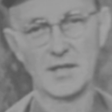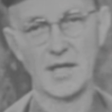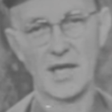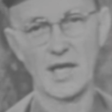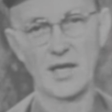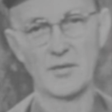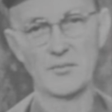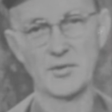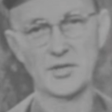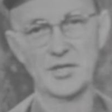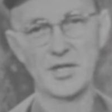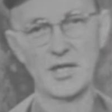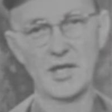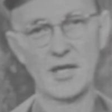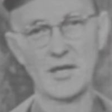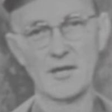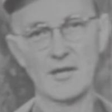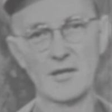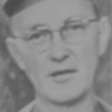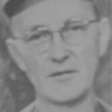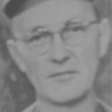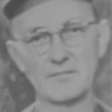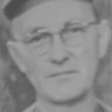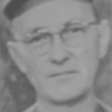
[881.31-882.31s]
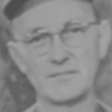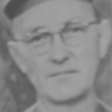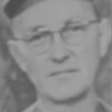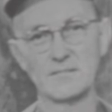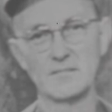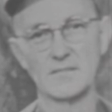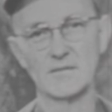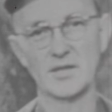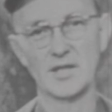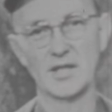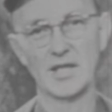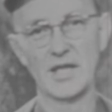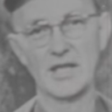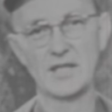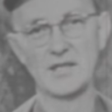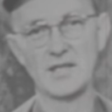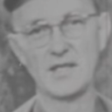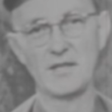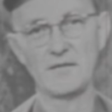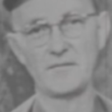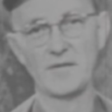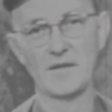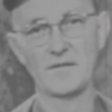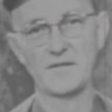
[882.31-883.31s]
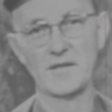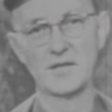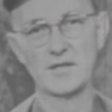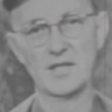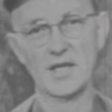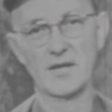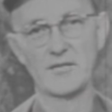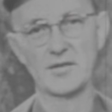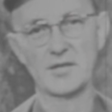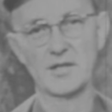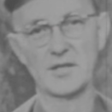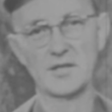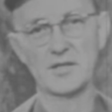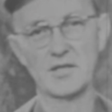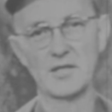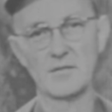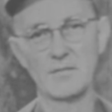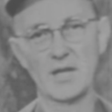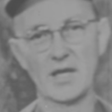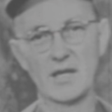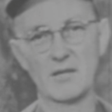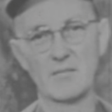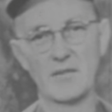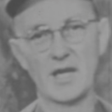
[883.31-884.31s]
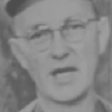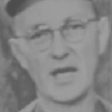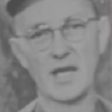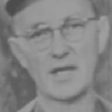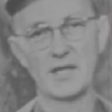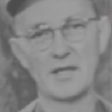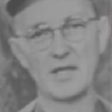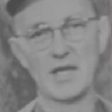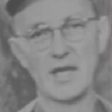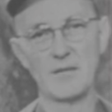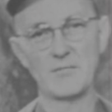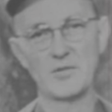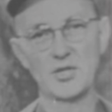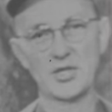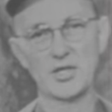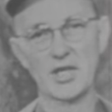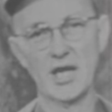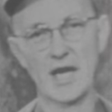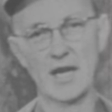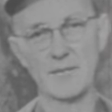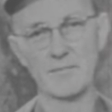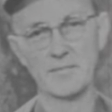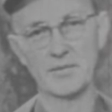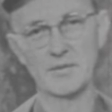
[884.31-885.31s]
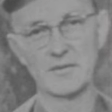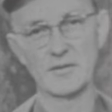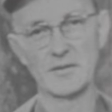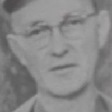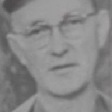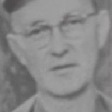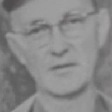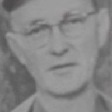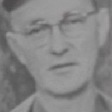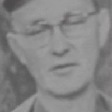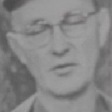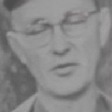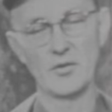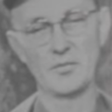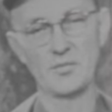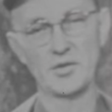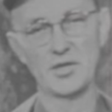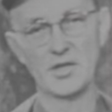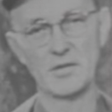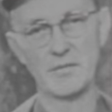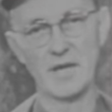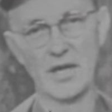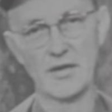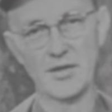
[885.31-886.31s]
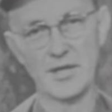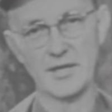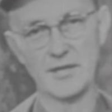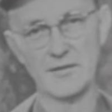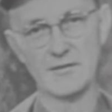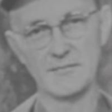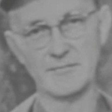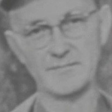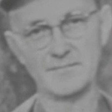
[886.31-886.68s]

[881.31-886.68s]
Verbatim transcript: And it was here in eighteen fifty-seven that she met a man named Sharp, whom she married.